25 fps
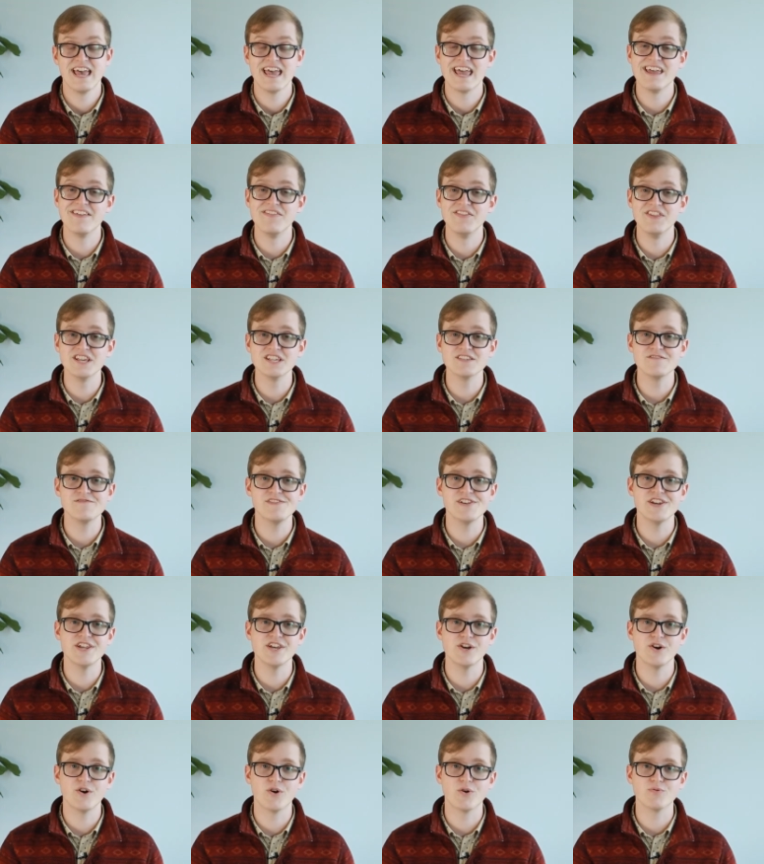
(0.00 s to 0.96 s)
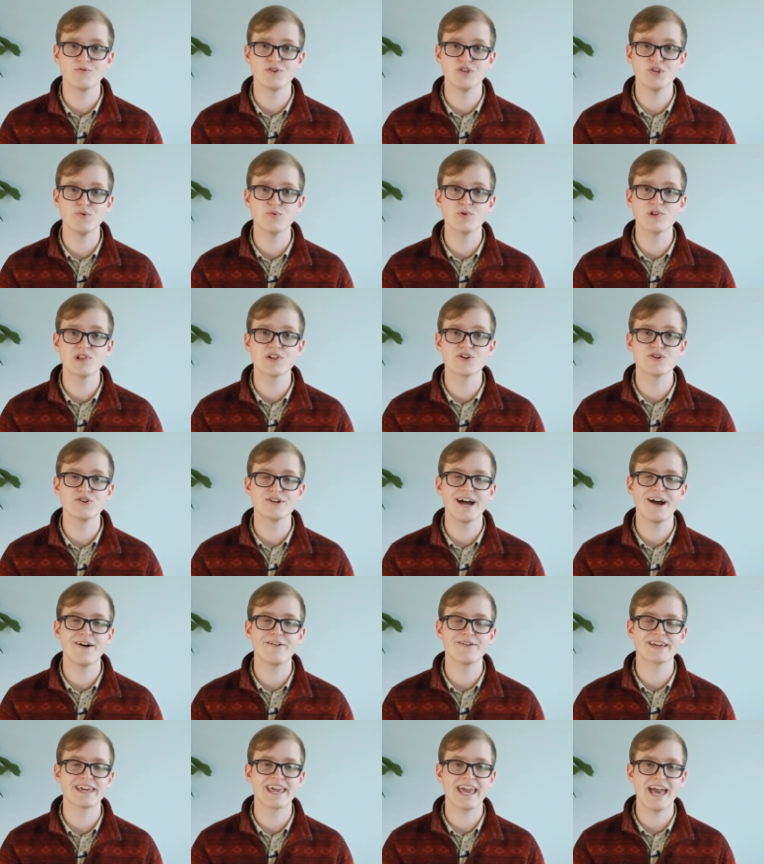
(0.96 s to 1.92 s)
In this video, you will learn
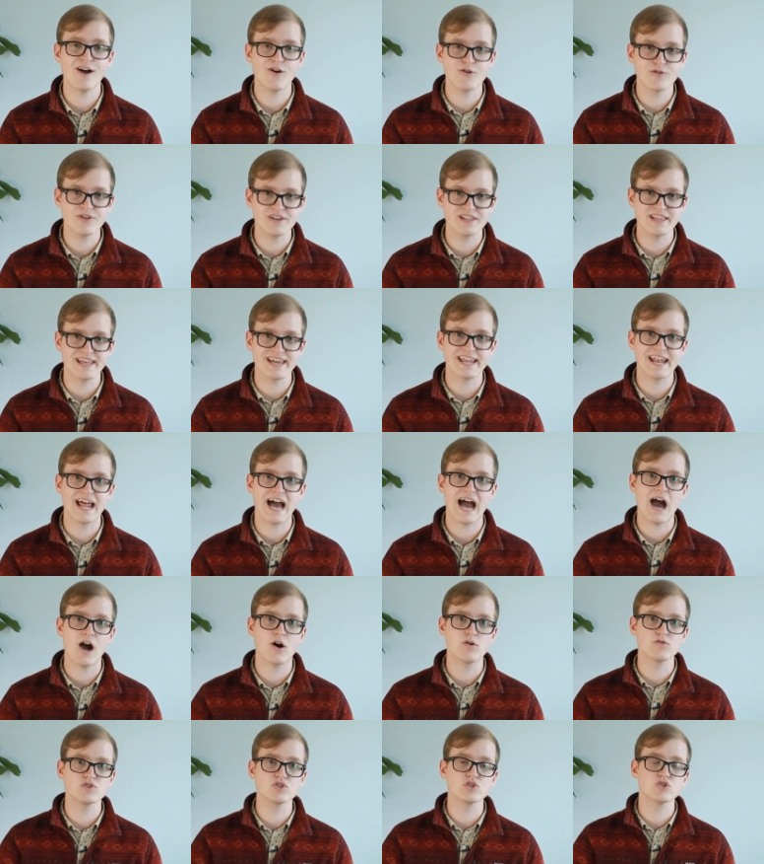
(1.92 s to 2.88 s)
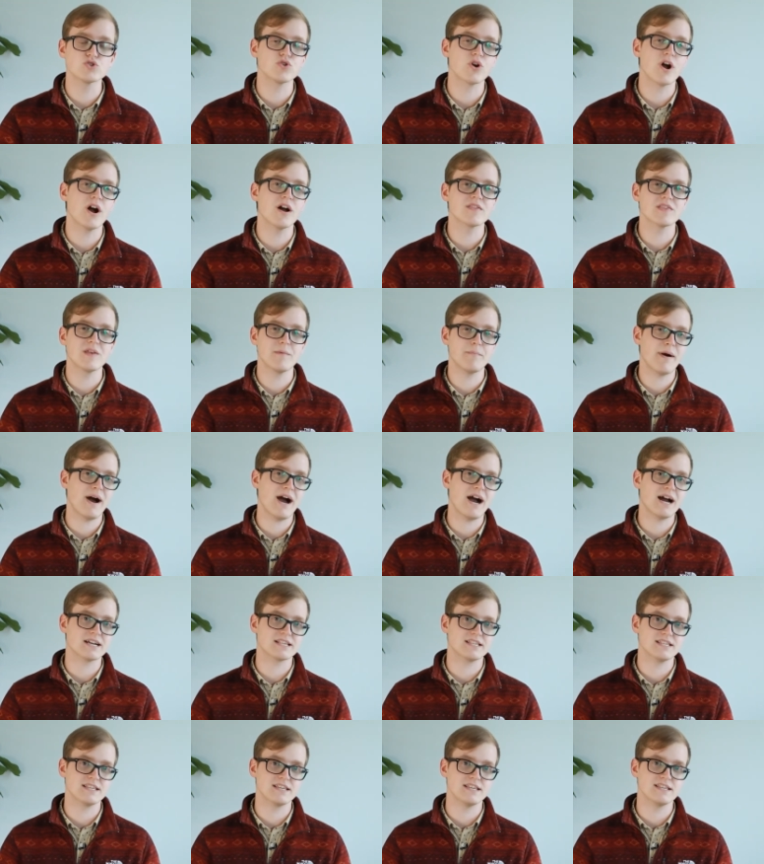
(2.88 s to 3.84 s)
how to calculate how strong the
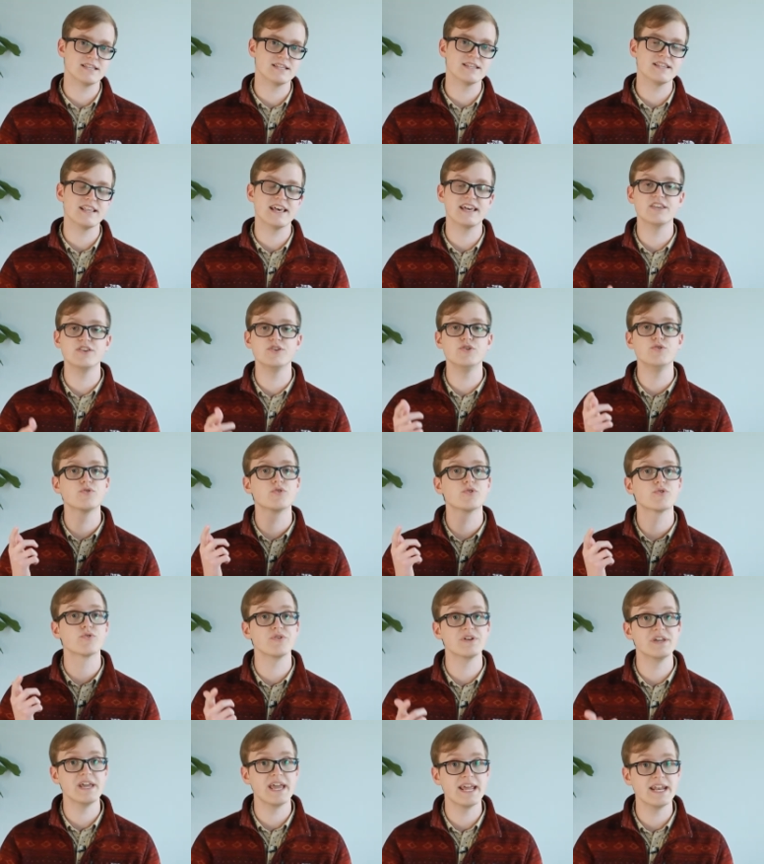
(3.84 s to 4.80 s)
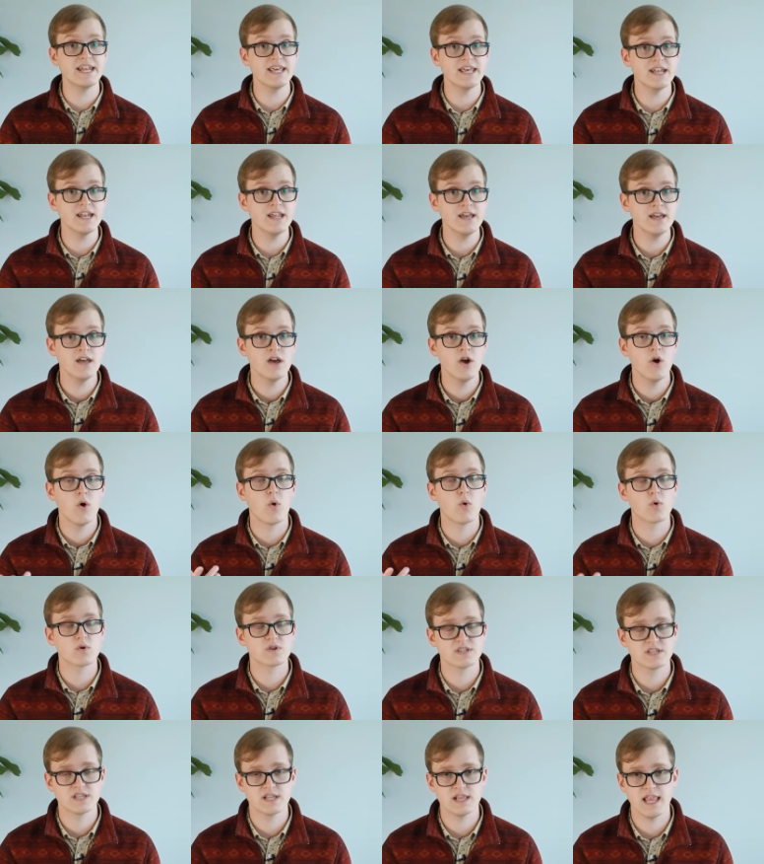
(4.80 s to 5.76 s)
box is that you created or
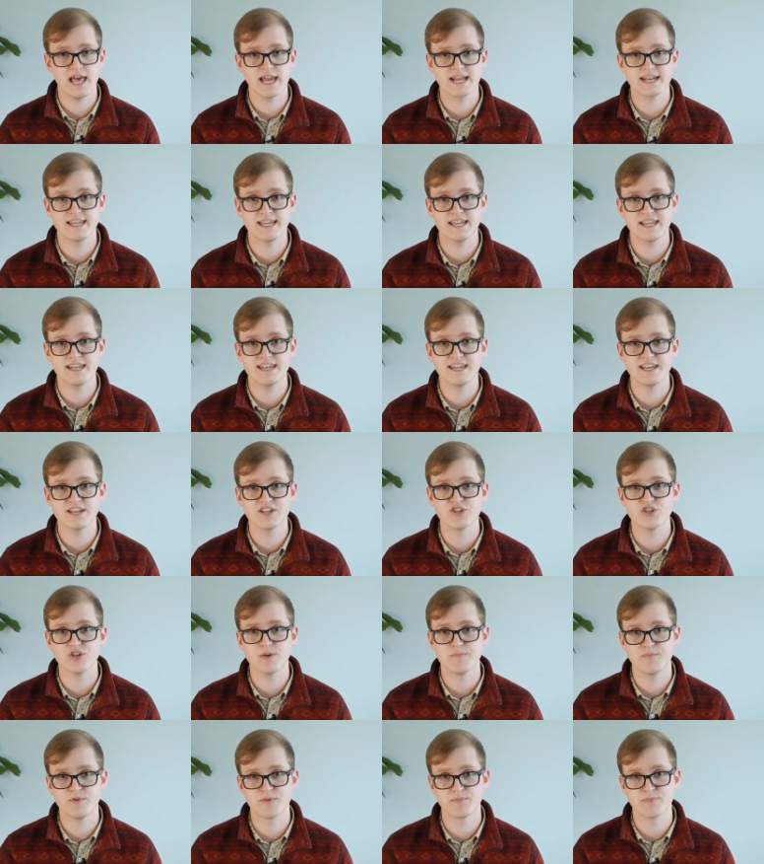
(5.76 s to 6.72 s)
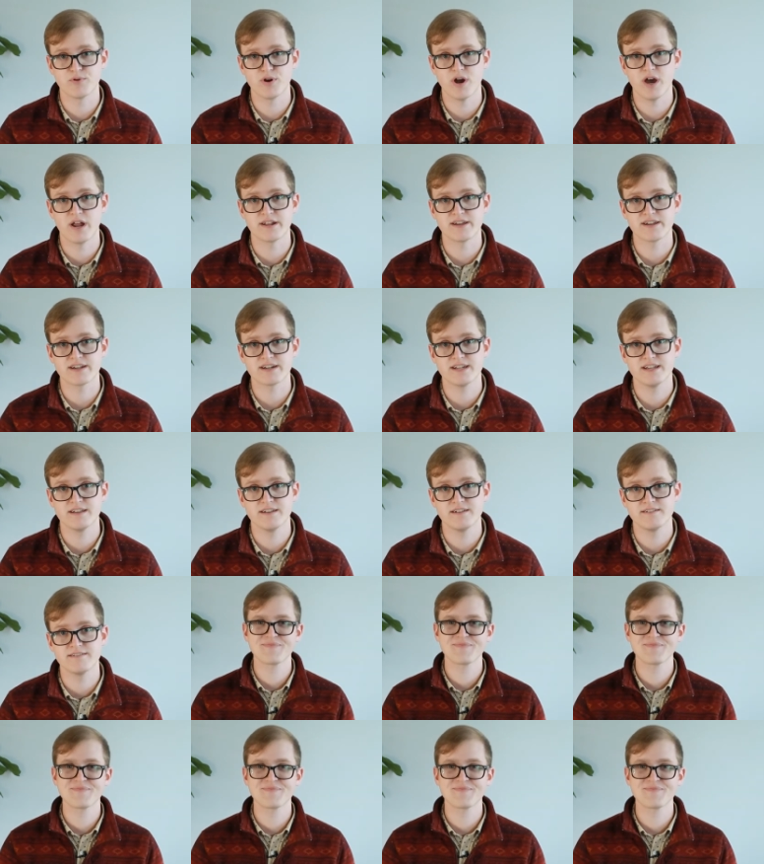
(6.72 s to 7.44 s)
selected to ship your product.